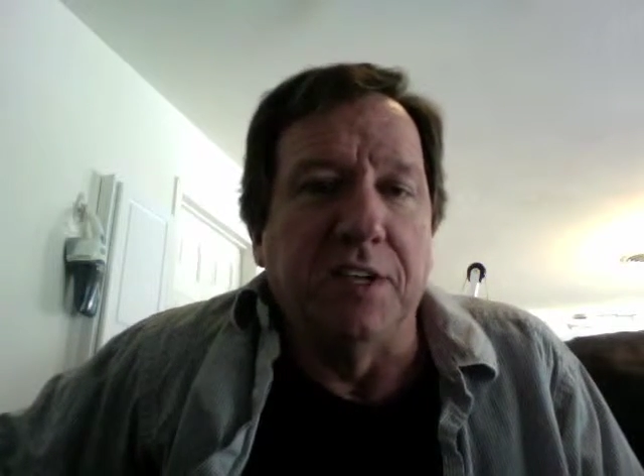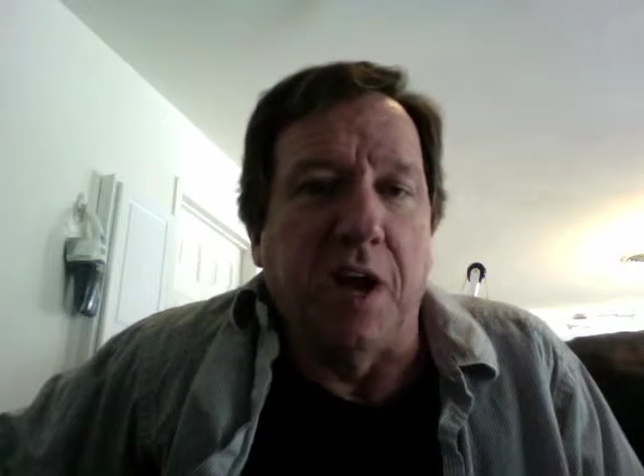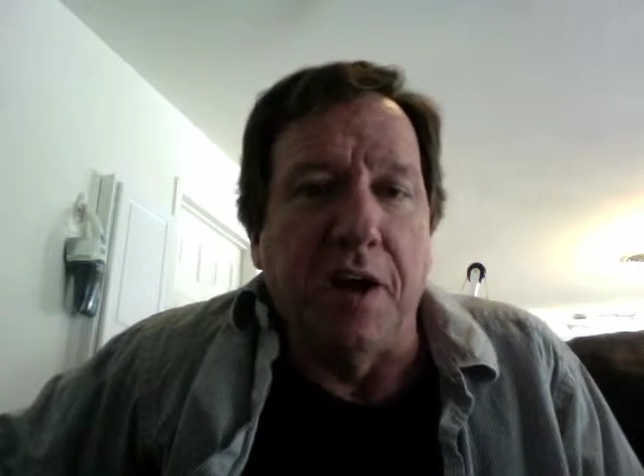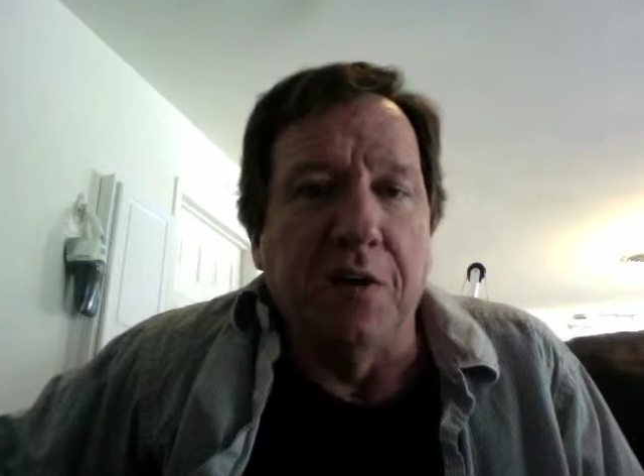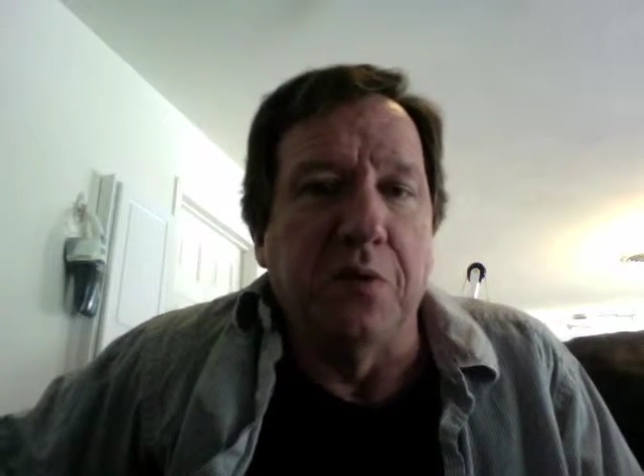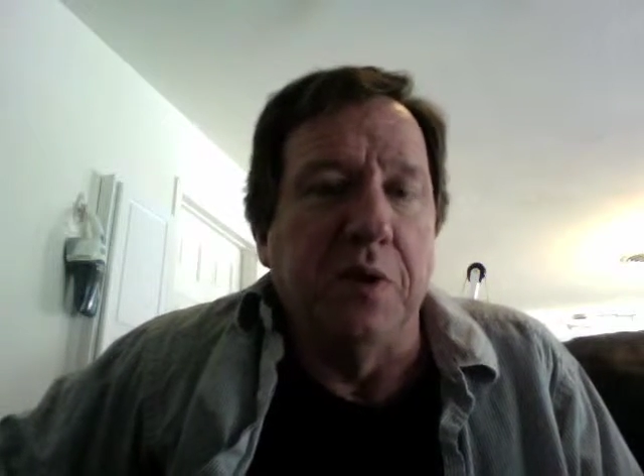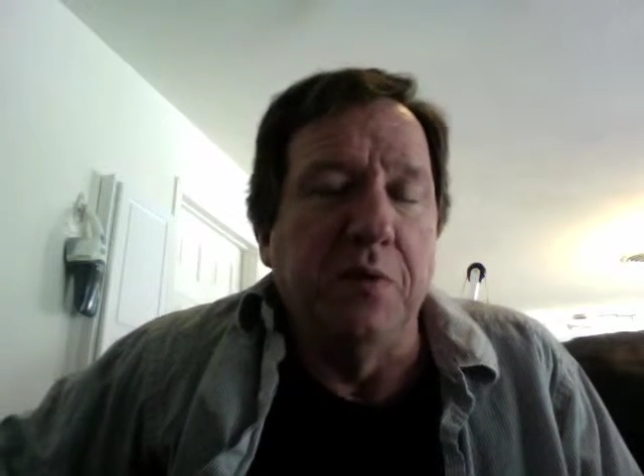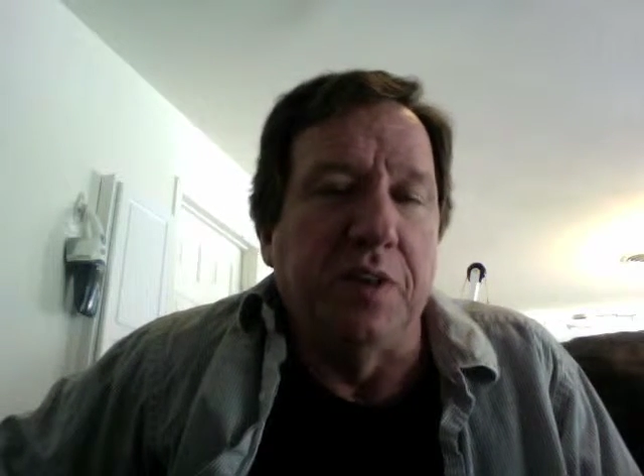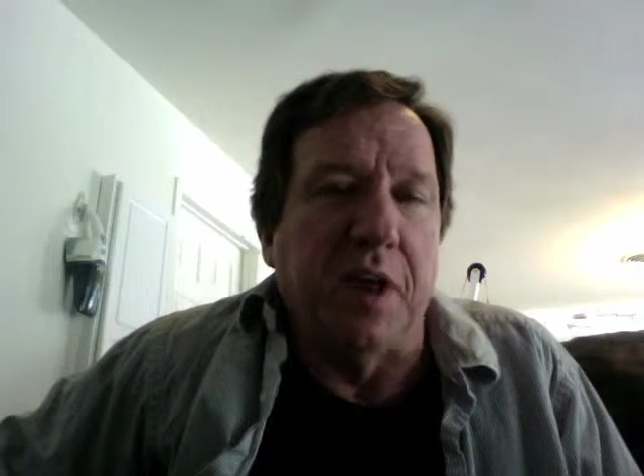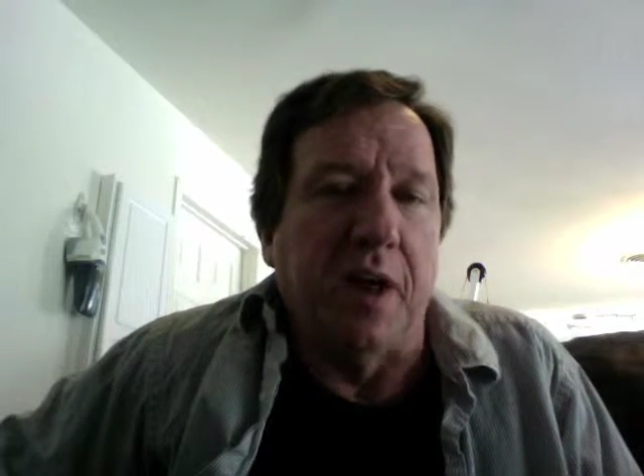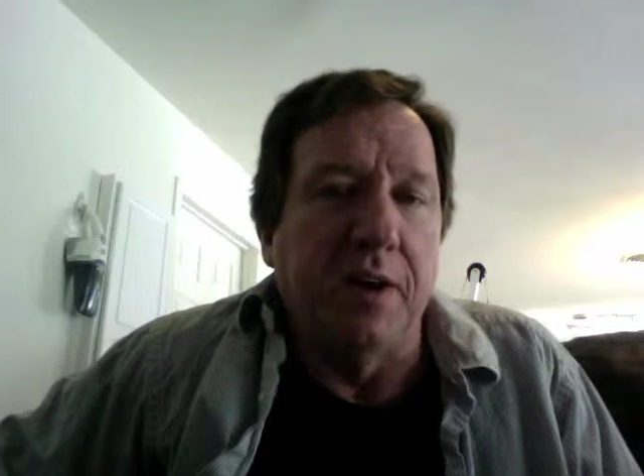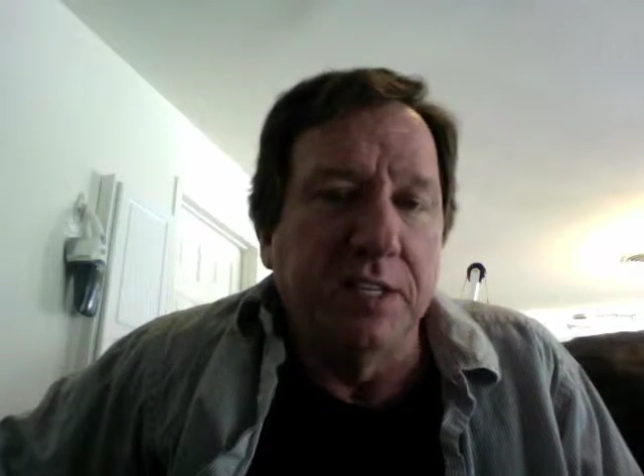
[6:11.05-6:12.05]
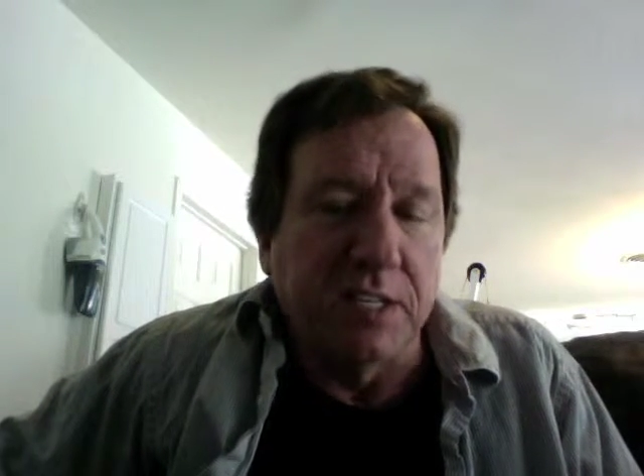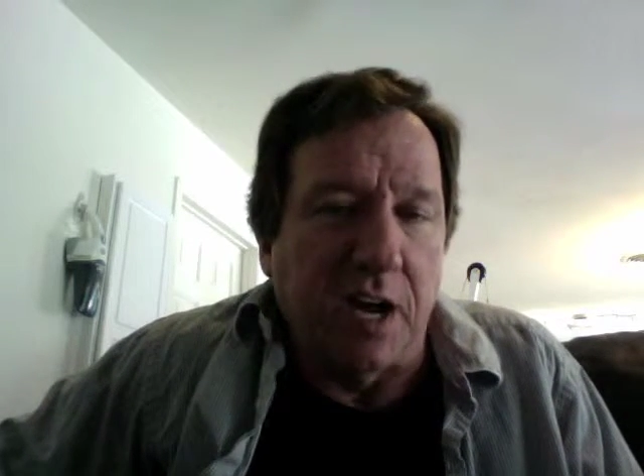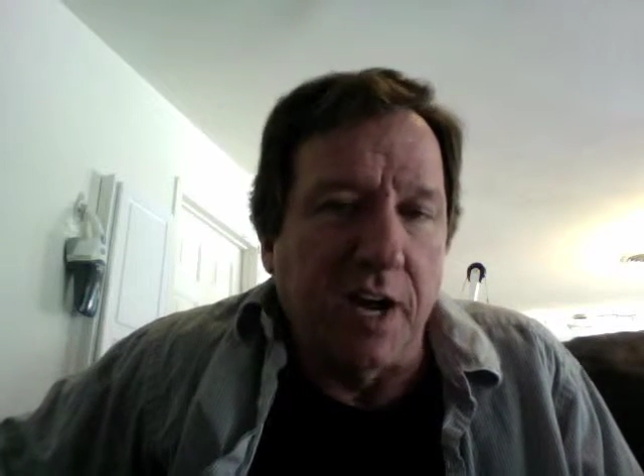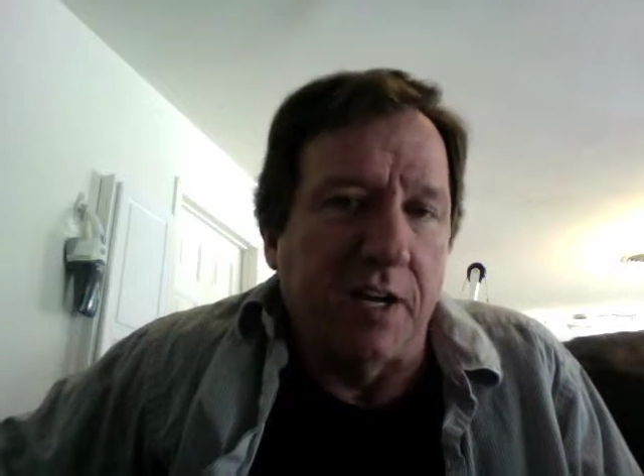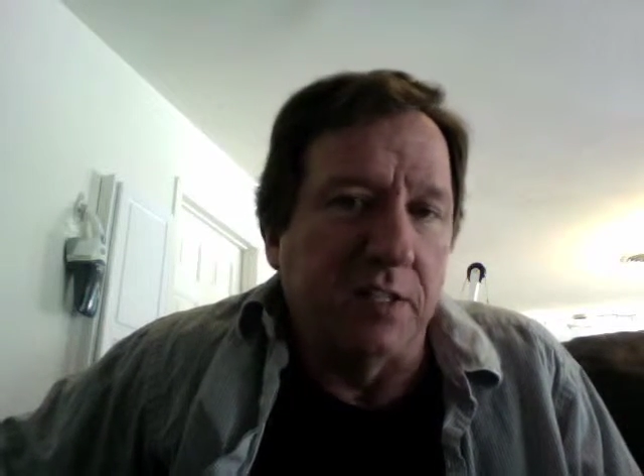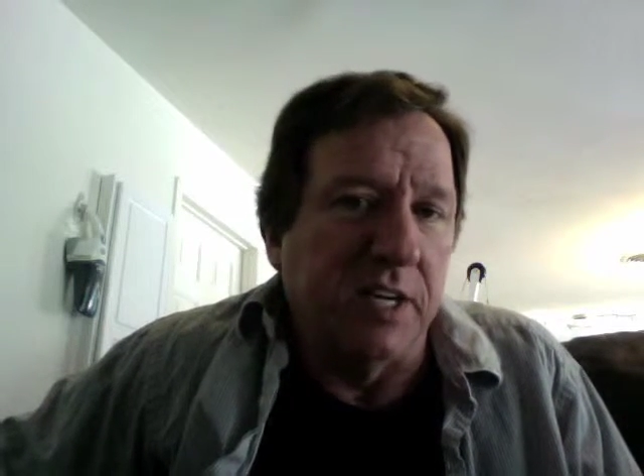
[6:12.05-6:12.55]
and I agree with that. It's
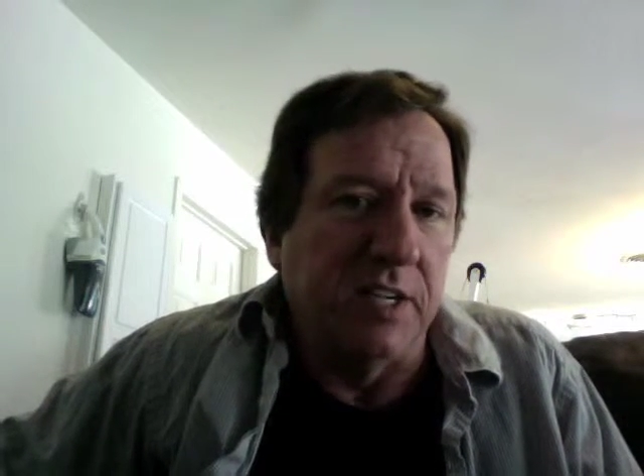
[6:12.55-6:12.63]
science.